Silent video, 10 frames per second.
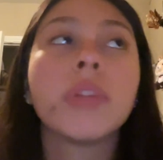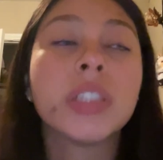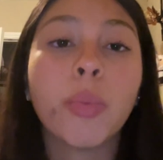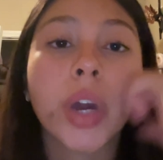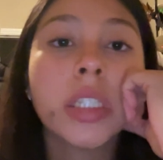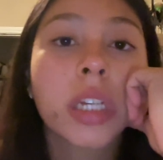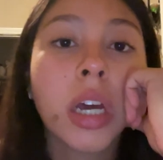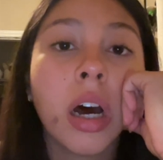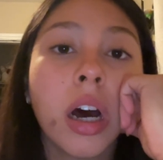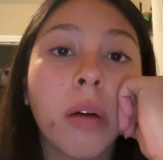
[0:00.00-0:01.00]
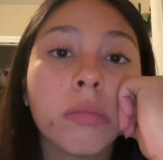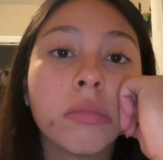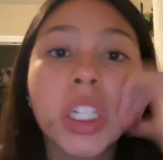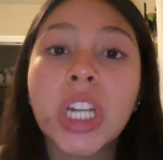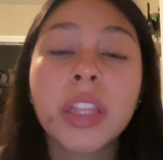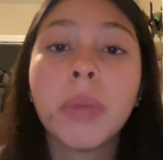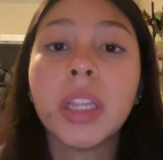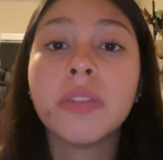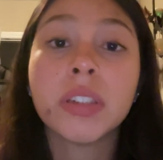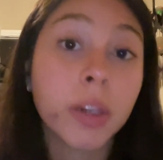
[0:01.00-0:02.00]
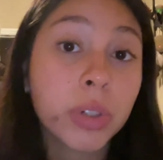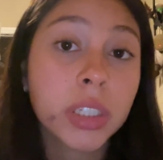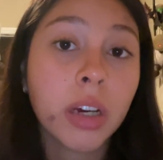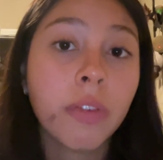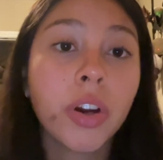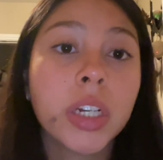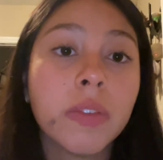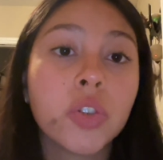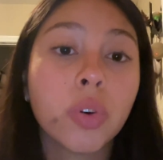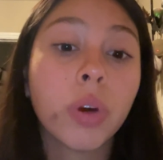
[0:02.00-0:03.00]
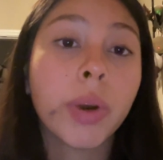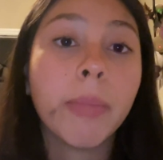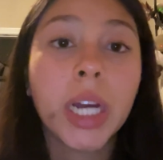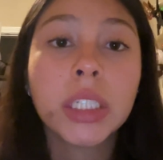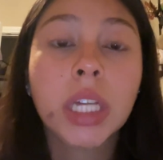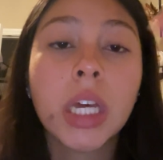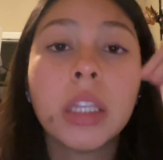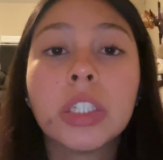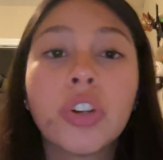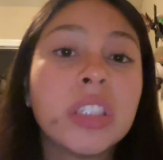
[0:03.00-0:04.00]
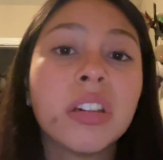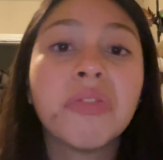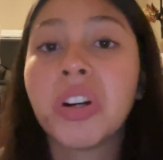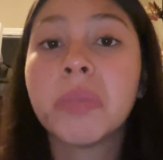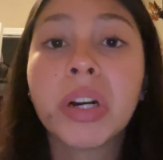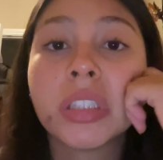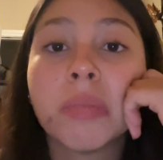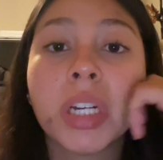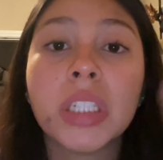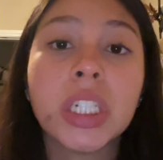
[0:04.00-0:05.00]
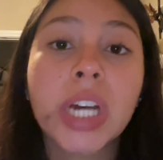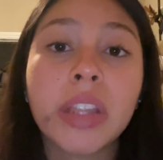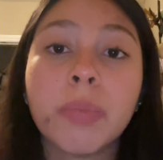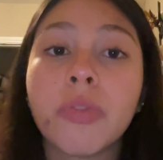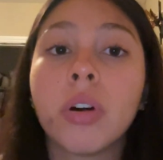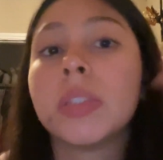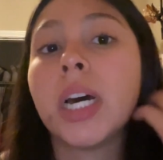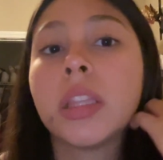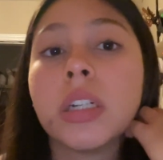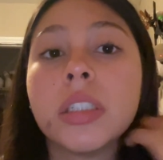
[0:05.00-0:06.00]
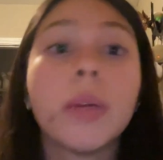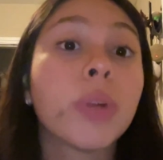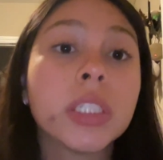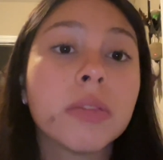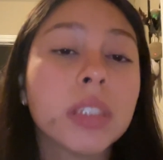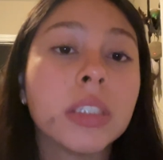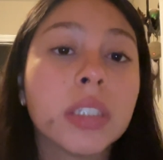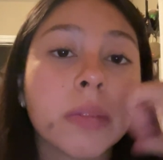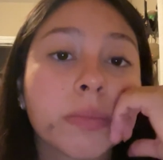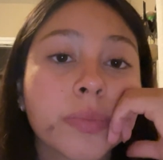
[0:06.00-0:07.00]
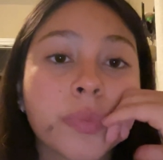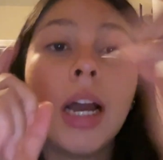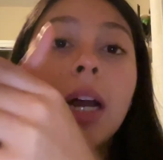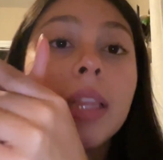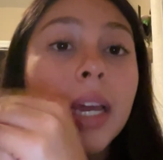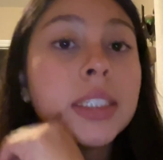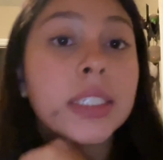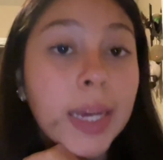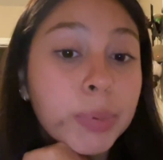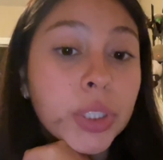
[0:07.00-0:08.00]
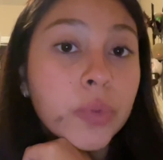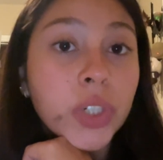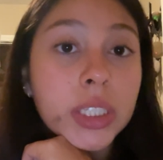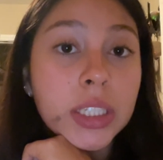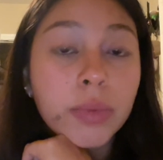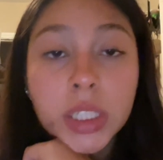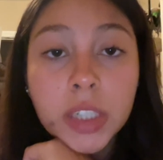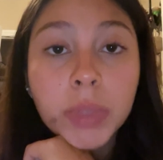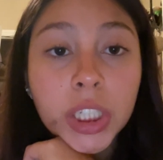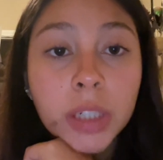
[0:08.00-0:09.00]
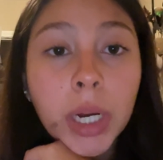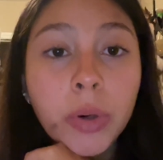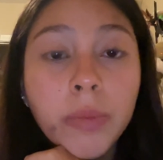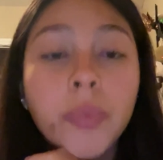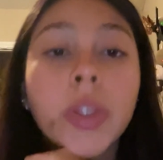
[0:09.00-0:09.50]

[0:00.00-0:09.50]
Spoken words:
the same weight, each athlete may lift 70% of their individual 1 rep max. This creates a fair comparison because each athlete performs at the same relative intensity. Next is absolute versus relative muscular power.